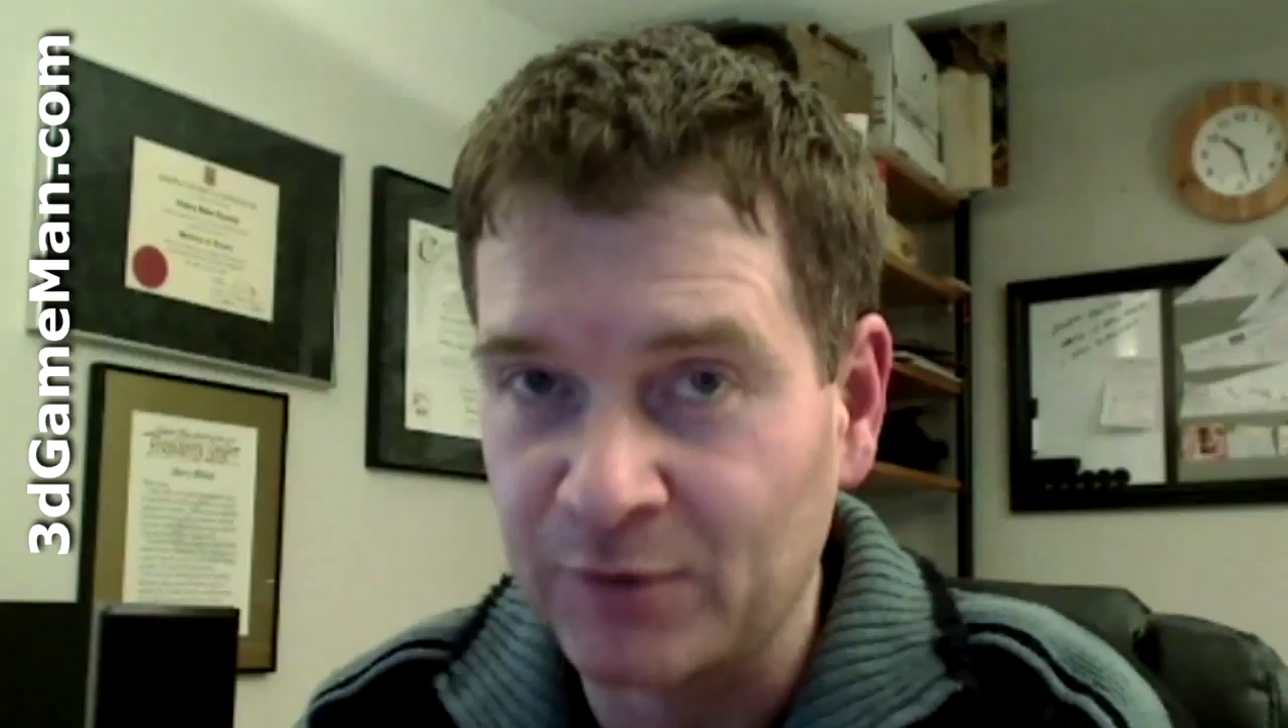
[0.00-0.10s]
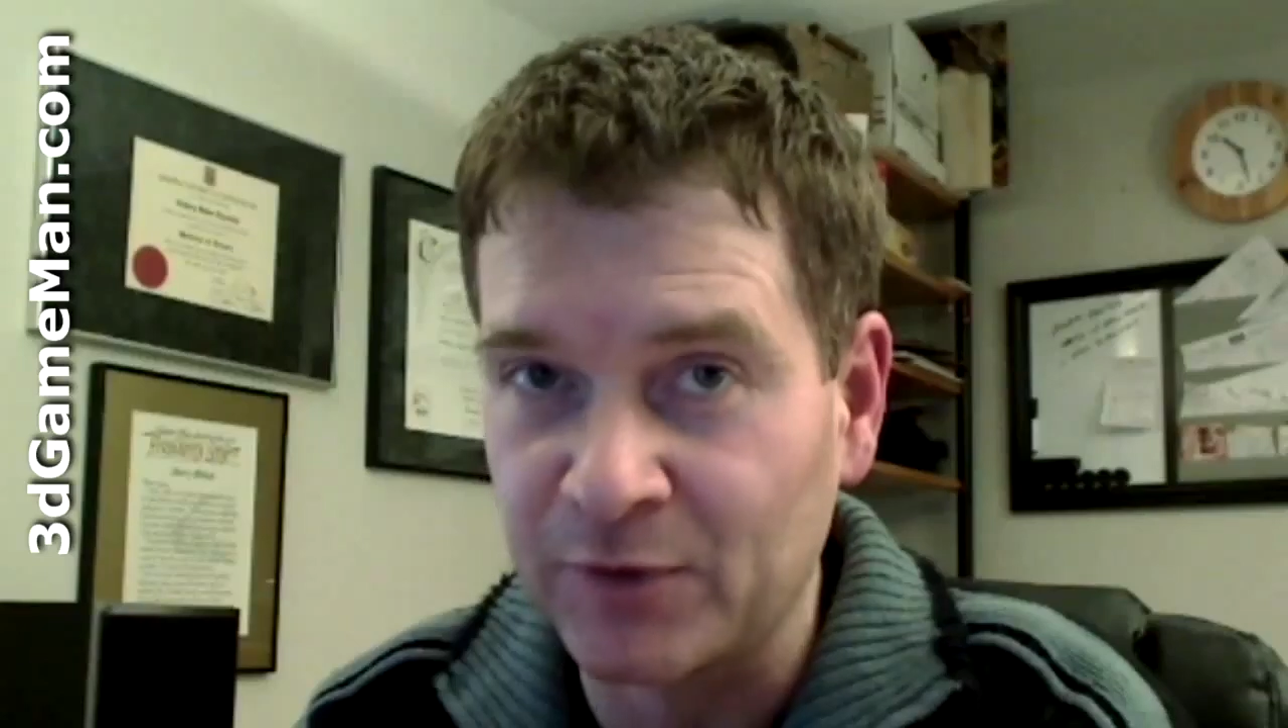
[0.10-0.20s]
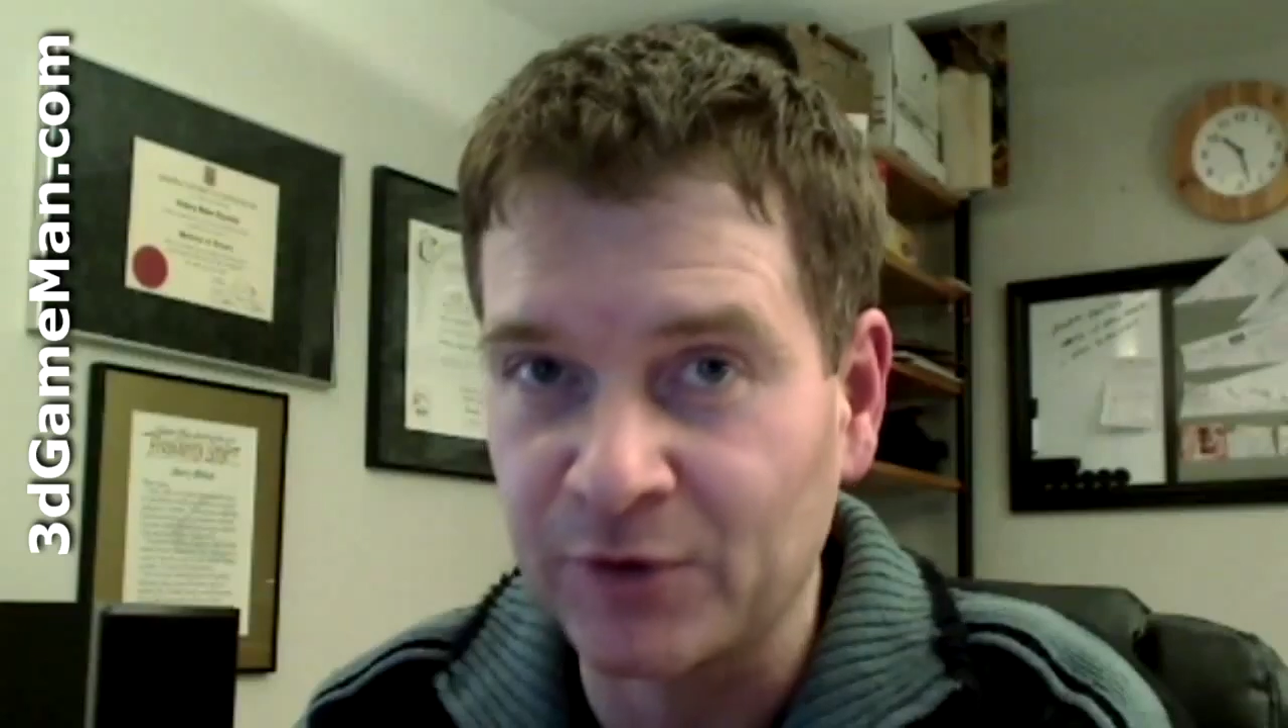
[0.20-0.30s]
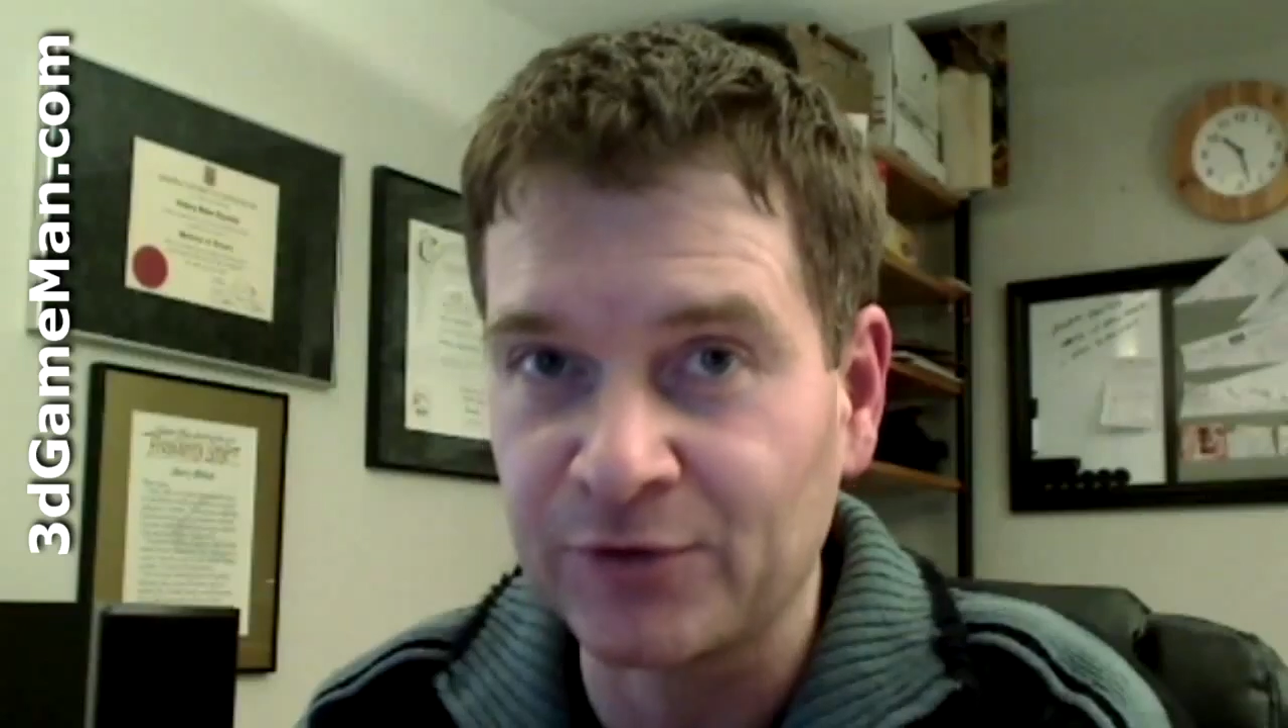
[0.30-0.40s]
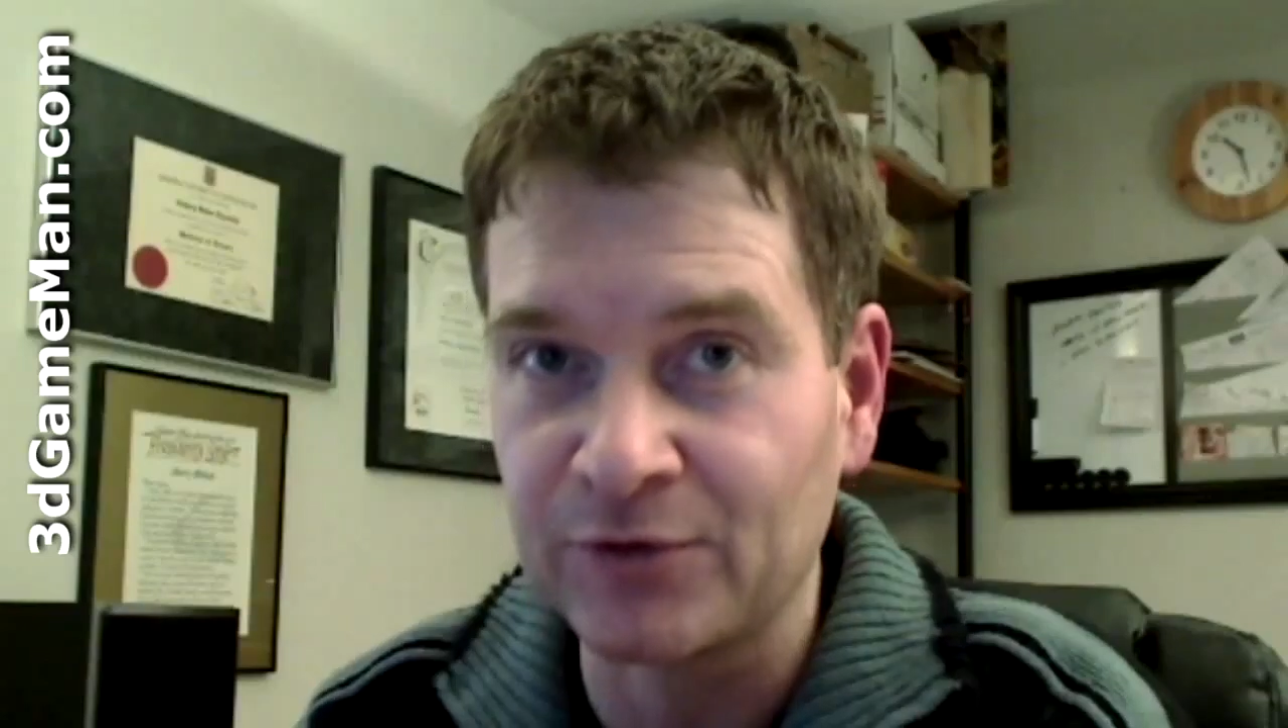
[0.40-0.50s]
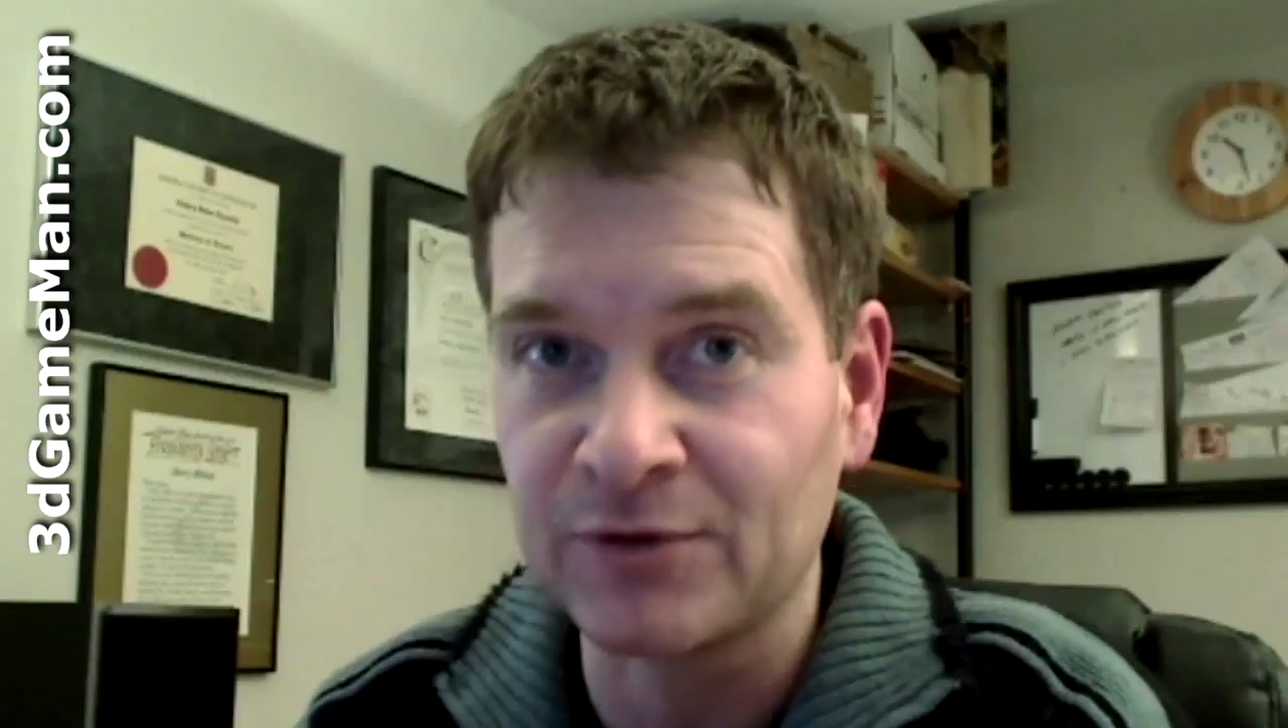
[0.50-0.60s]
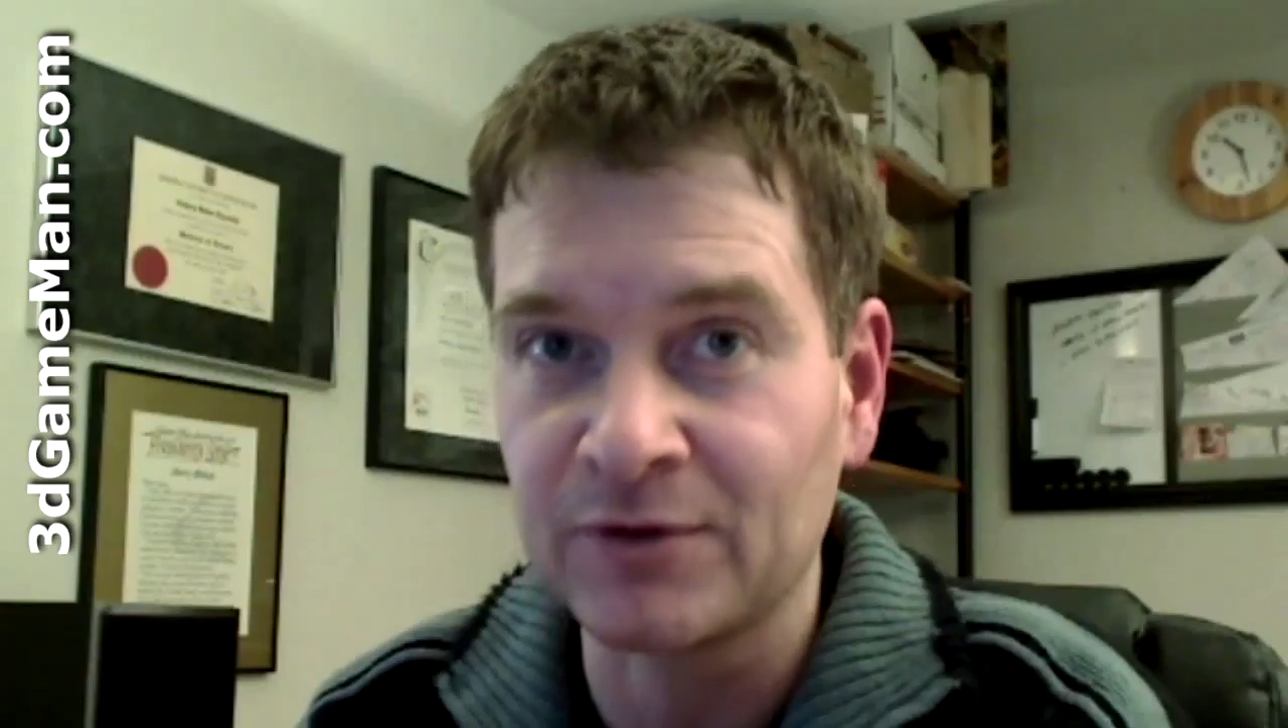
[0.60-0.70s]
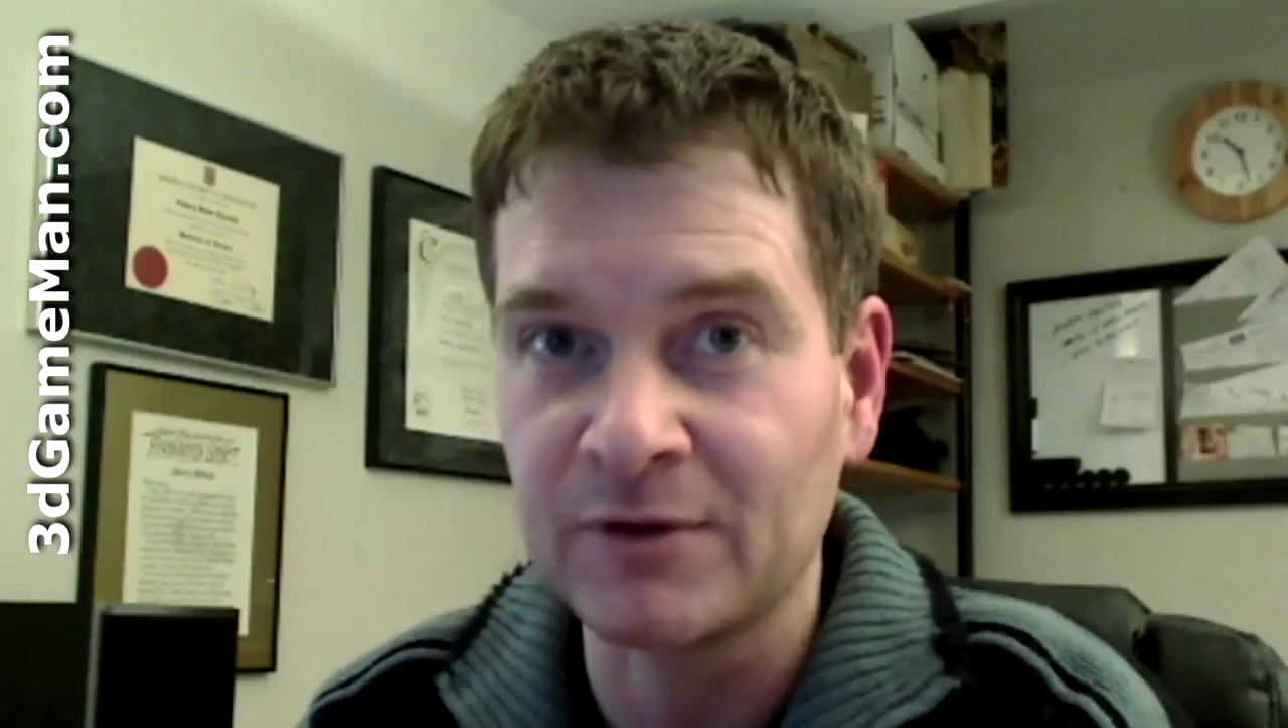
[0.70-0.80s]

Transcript: version